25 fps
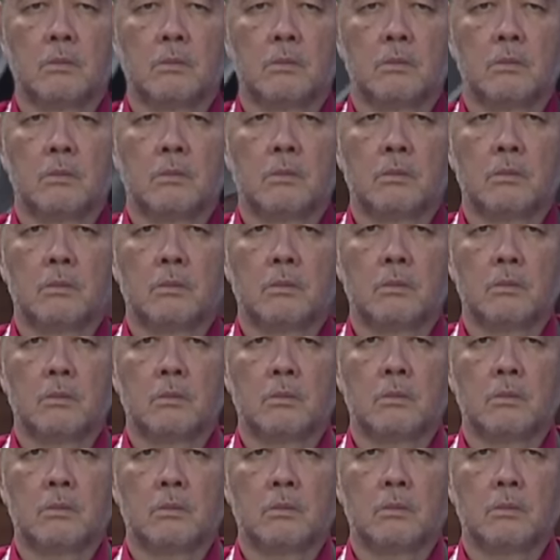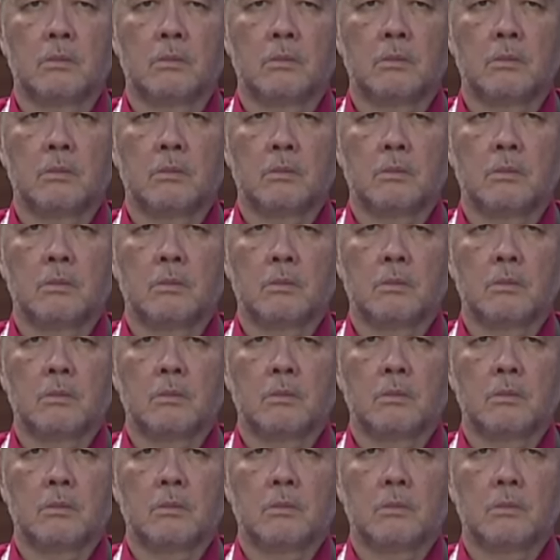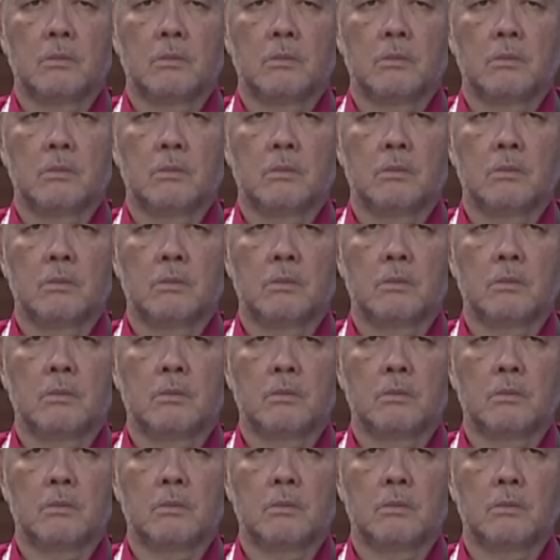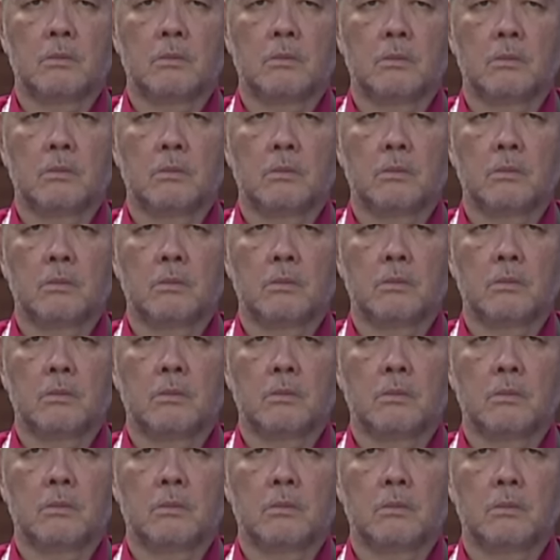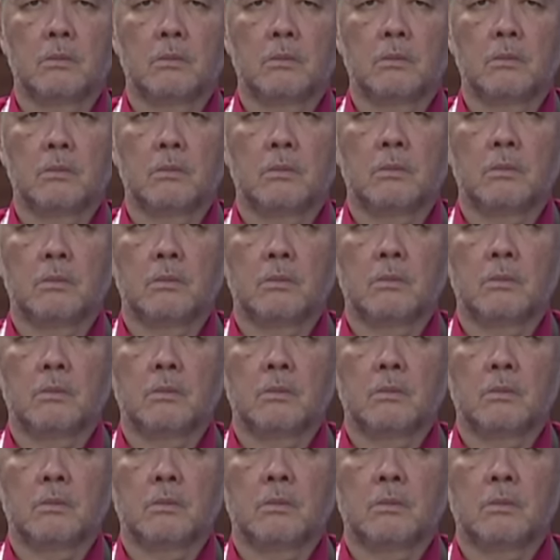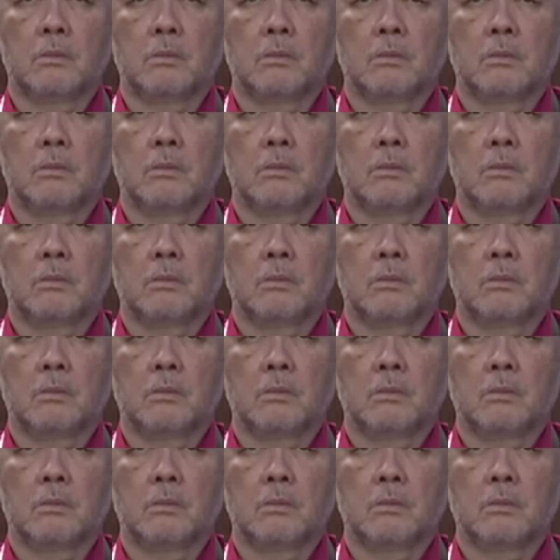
No words are spoken by the person on screen.